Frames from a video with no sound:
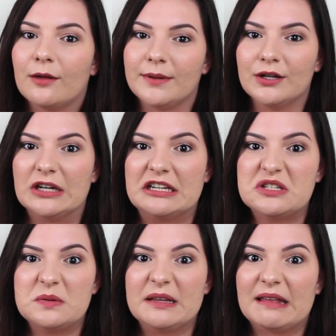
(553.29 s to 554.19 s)
I'll be good
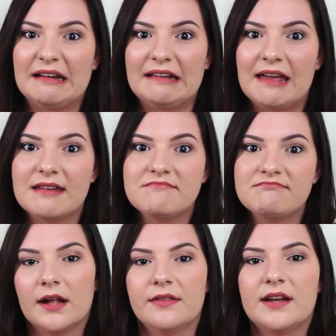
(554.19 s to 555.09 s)
at doing that
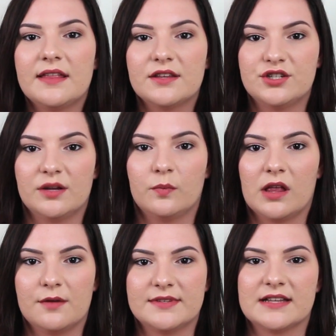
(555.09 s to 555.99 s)
again. And then at the gym
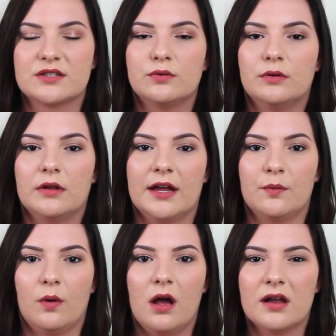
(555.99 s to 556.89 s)
while I was at school,
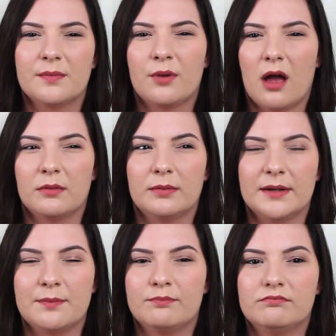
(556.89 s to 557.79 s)
I'd walk
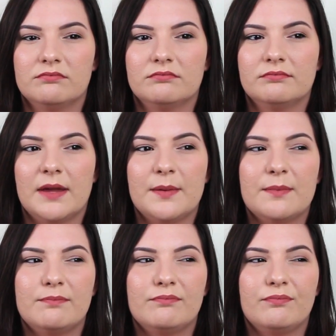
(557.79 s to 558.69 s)
probably
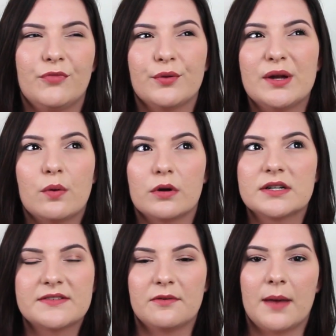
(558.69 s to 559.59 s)
maybe
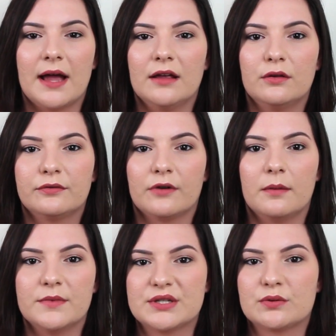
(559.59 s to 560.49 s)
3/4 of a mile
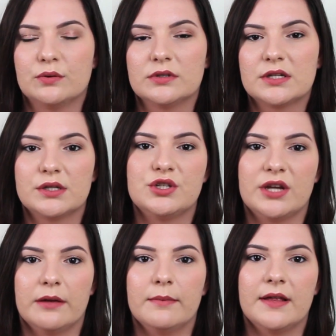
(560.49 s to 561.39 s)
from the school to the
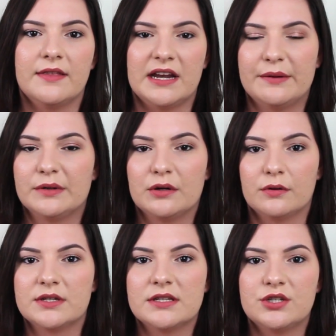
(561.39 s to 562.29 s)
gym, and then I would
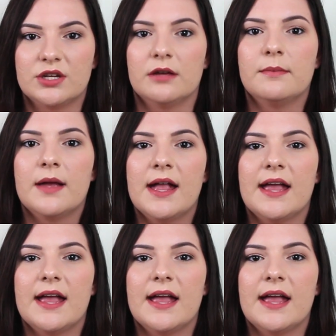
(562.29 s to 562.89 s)
go to the gym